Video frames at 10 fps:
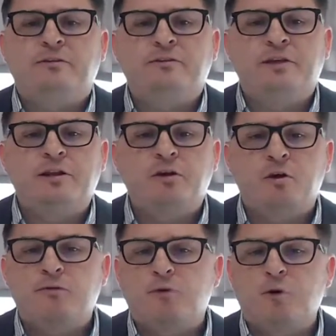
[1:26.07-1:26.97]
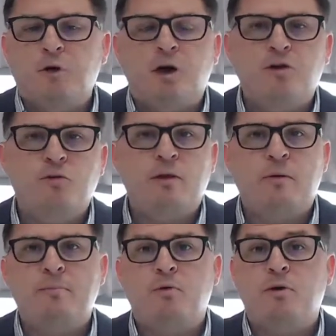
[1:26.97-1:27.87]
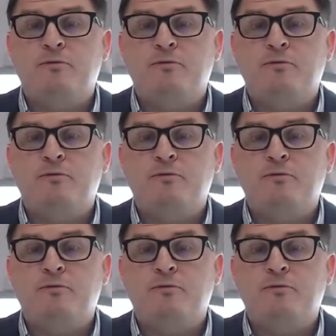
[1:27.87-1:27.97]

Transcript: So this is going to go for a credit report.